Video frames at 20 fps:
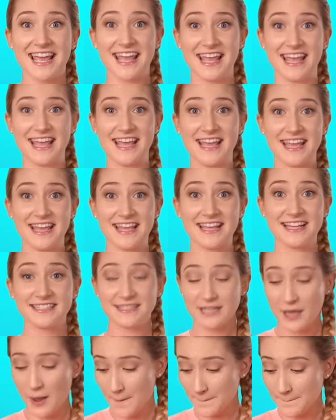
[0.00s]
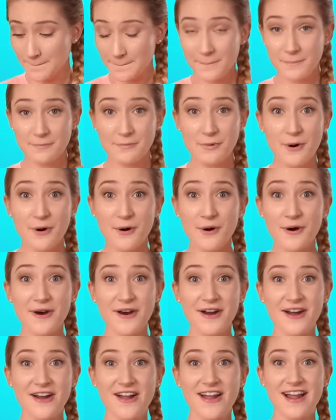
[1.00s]
is
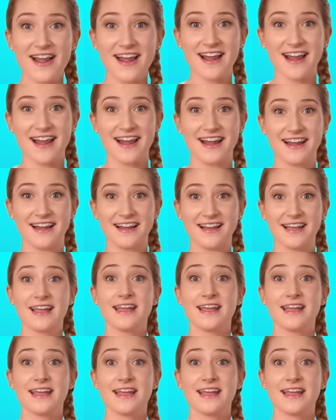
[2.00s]
more!